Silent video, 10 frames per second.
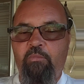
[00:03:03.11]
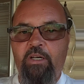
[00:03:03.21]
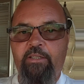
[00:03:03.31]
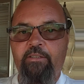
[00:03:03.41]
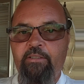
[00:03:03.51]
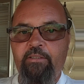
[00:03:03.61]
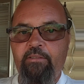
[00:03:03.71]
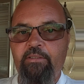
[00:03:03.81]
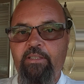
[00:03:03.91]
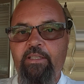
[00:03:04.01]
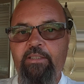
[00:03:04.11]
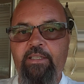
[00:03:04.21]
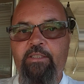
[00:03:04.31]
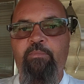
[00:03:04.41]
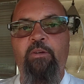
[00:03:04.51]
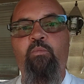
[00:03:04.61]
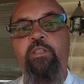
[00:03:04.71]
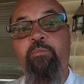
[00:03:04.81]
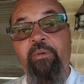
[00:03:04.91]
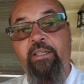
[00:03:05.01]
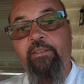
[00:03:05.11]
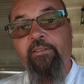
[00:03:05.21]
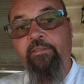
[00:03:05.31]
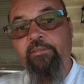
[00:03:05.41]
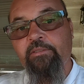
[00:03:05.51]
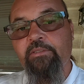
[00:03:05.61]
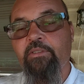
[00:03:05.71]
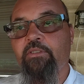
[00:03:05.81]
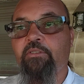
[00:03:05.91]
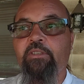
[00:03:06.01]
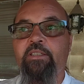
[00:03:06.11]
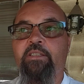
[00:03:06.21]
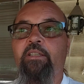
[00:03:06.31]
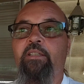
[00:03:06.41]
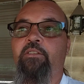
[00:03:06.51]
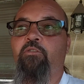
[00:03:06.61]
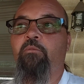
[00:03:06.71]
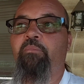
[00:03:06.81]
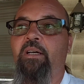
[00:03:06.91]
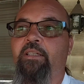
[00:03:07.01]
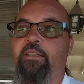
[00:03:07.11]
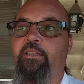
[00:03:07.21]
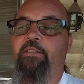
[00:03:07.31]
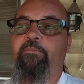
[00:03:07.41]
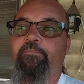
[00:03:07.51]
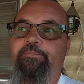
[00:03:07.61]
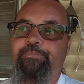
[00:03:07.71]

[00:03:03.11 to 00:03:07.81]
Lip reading: modern, and that's my Wizzbanger. So let's get into a pocket dump.